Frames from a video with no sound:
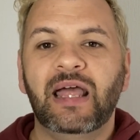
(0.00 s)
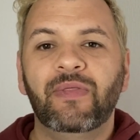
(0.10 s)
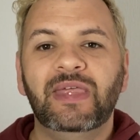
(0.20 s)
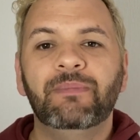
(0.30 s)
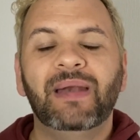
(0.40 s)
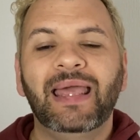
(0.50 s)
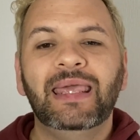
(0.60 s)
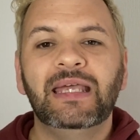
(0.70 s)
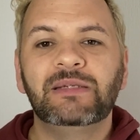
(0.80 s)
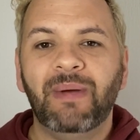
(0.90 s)
now the
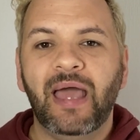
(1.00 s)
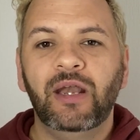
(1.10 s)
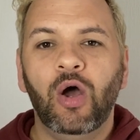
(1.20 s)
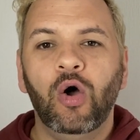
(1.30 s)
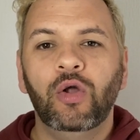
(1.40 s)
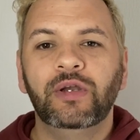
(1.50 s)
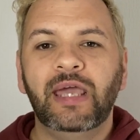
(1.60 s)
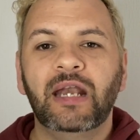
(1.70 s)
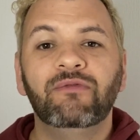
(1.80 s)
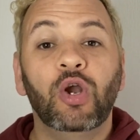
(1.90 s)
blanket ban on
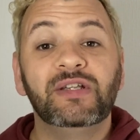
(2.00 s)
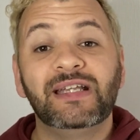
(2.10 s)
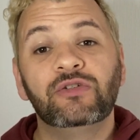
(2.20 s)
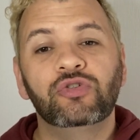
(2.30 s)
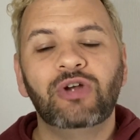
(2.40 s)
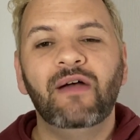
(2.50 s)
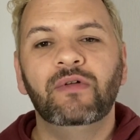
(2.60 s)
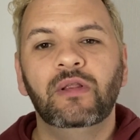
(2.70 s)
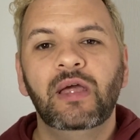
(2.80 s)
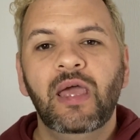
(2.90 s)
kind of non-essential
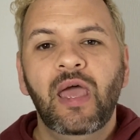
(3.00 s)
travel